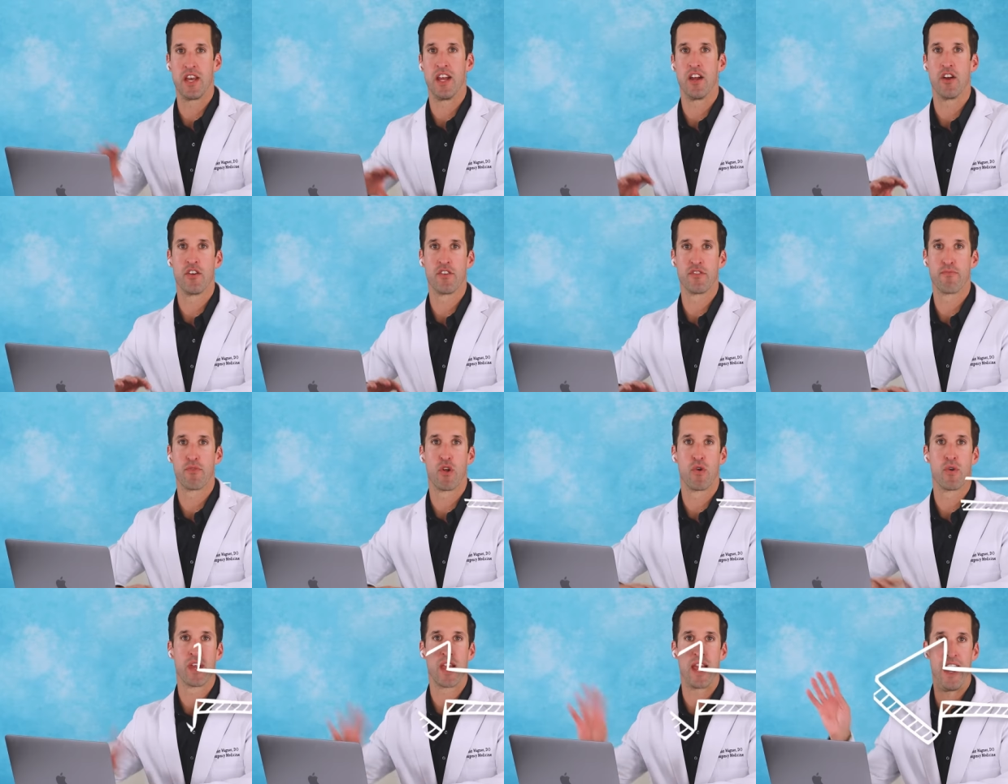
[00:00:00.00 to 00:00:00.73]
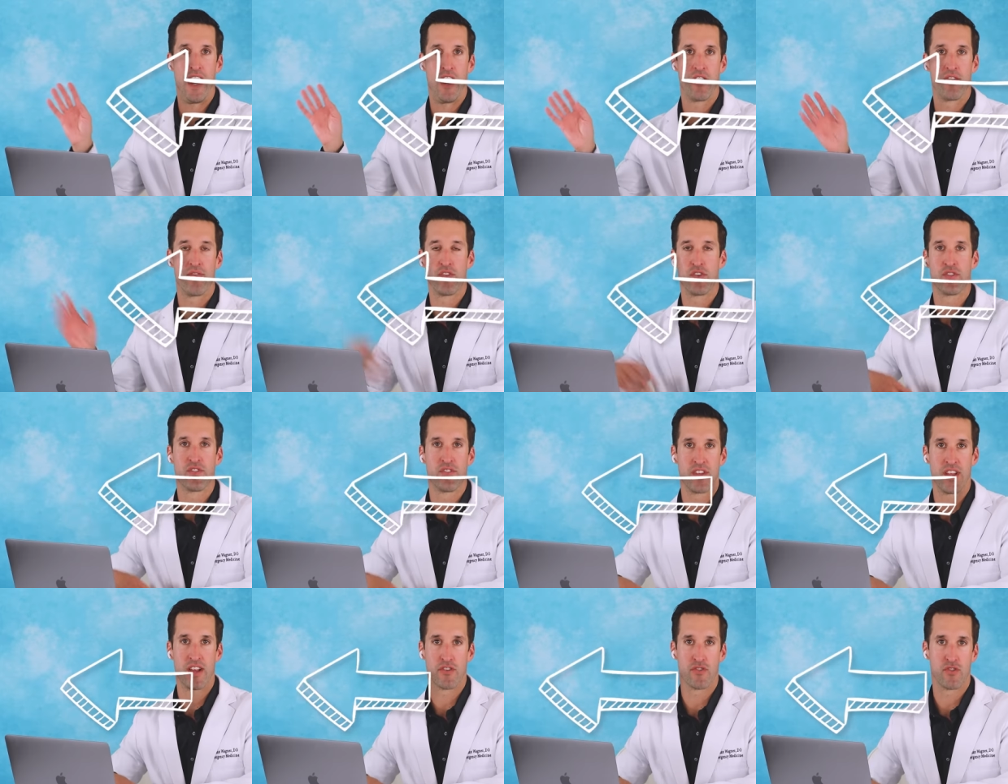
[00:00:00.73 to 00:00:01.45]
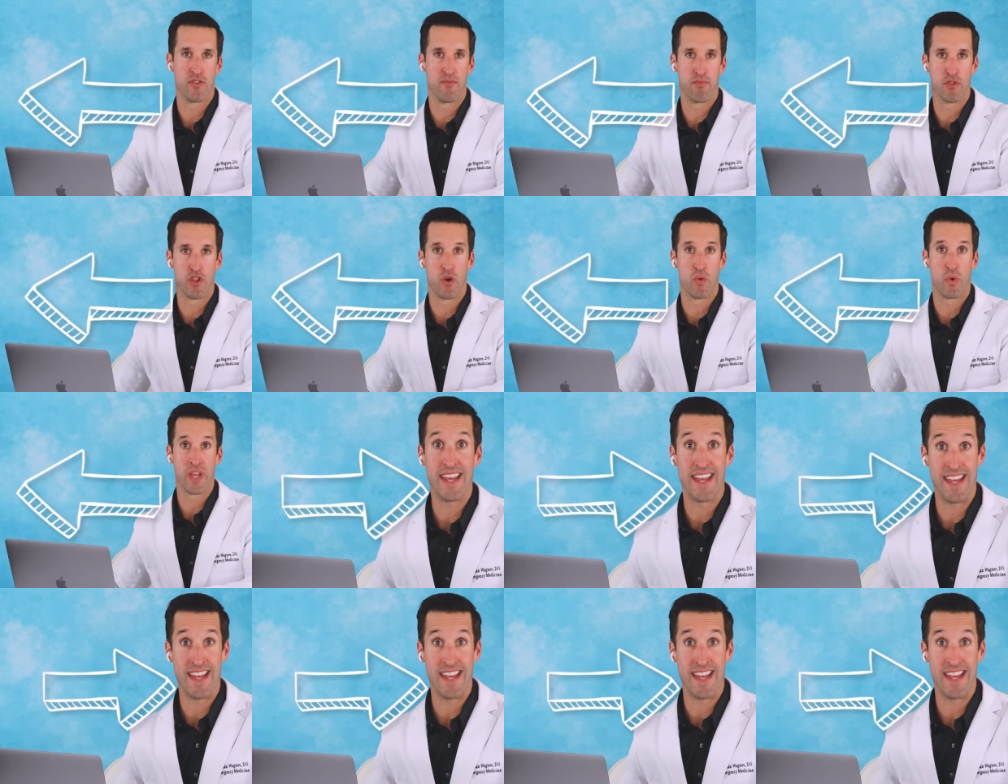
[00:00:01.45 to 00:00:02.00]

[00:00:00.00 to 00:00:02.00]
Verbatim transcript: air is blowing out versus actually blowing